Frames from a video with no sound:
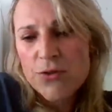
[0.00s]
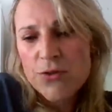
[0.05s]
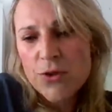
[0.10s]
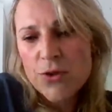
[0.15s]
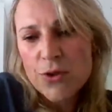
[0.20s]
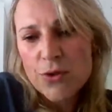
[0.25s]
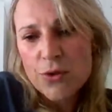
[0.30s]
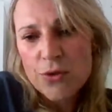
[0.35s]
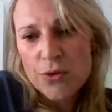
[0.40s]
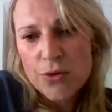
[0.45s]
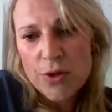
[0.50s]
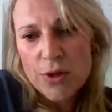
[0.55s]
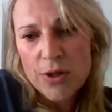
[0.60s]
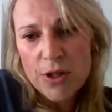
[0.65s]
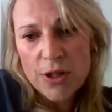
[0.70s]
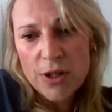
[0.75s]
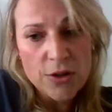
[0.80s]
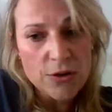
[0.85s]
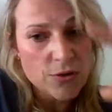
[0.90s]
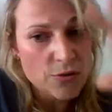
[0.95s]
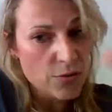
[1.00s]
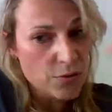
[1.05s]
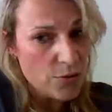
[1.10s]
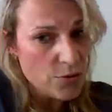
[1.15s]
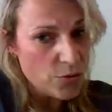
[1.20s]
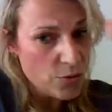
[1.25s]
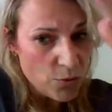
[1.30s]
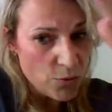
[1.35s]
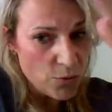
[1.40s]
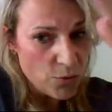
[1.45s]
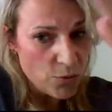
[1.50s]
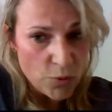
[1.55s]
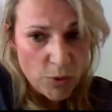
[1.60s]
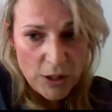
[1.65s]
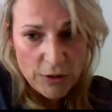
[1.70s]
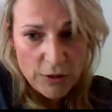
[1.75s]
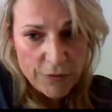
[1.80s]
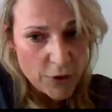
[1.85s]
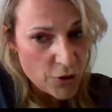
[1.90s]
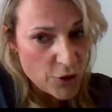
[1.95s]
to uh, one of the